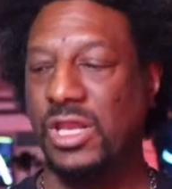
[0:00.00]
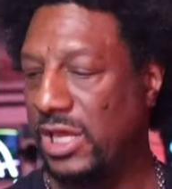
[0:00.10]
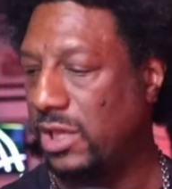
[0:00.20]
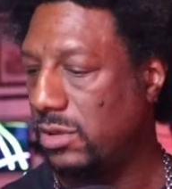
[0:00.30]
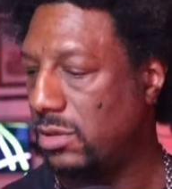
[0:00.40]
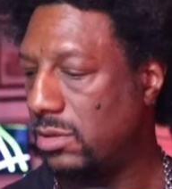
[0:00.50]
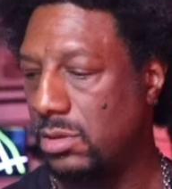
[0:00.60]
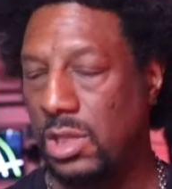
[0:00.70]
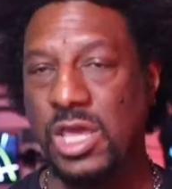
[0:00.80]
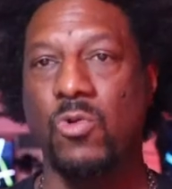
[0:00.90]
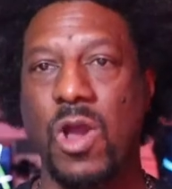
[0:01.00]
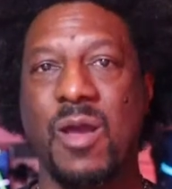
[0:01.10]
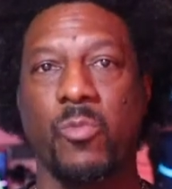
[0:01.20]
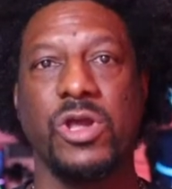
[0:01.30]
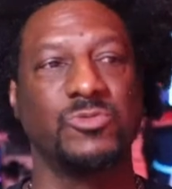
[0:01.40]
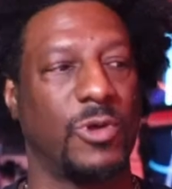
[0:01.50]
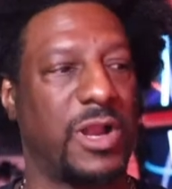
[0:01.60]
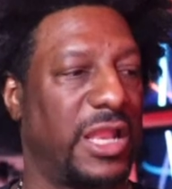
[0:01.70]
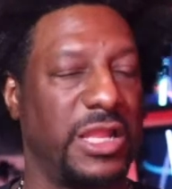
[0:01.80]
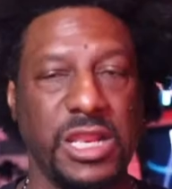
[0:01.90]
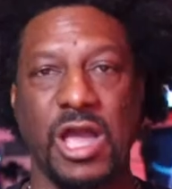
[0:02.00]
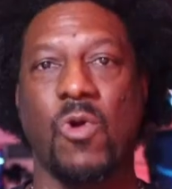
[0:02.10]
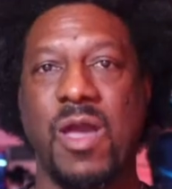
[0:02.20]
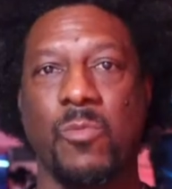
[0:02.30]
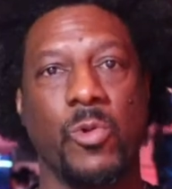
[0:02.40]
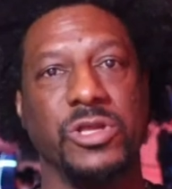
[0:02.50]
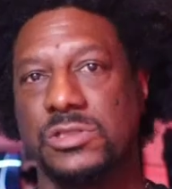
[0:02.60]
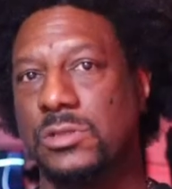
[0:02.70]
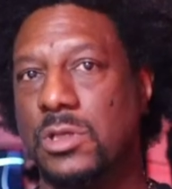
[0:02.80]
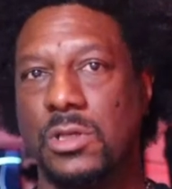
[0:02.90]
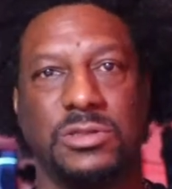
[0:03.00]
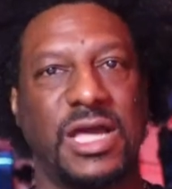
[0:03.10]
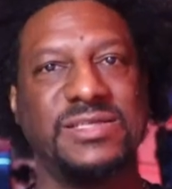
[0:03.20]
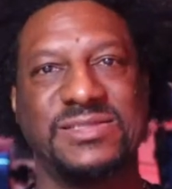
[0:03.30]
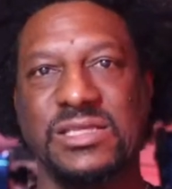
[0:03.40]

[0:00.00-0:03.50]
lead, he grab wrist. When I lead, I grab wrist. That's